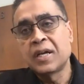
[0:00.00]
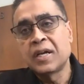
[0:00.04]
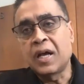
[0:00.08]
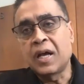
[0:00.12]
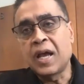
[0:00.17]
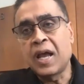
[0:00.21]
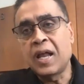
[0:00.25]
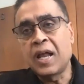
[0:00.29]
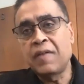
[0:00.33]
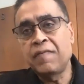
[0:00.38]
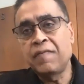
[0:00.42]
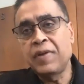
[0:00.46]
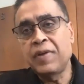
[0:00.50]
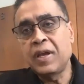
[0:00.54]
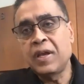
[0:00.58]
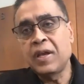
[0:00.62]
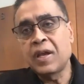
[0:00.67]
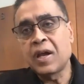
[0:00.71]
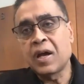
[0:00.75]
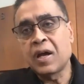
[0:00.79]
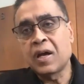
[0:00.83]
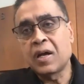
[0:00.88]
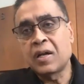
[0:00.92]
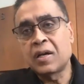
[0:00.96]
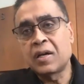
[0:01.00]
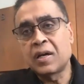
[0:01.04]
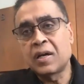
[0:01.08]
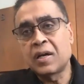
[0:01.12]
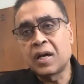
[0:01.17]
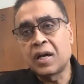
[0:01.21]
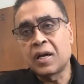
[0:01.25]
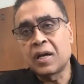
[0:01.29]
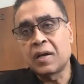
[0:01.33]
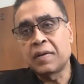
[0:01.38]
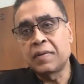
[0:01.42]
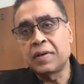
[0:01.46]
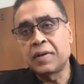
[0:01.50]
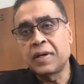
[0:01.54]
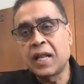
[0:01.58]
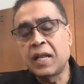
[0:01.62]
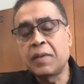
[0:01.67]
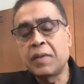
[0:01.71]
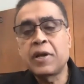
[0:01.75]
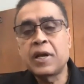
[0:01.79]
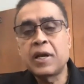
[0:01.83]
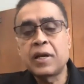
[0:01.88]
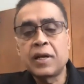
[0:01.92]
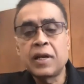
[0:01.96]
and we are
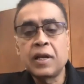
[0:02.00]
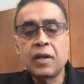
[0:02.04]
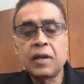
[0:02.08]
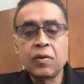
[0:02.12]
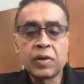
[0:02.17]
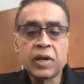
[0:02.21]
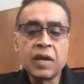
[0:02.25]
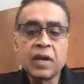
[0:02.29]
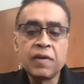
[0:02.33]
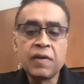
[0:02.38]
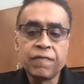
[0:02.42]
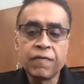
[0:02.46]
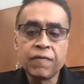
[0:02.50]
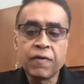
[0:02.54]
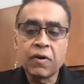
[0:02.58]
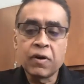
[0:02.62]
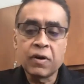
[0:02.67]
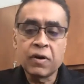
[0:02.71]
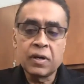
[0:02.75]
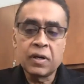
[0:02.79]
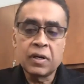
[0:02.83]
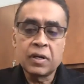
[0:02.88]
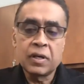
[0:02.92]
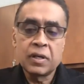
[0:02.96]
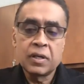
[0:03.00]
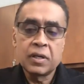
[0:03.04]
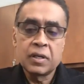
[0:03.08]
deliberately looking for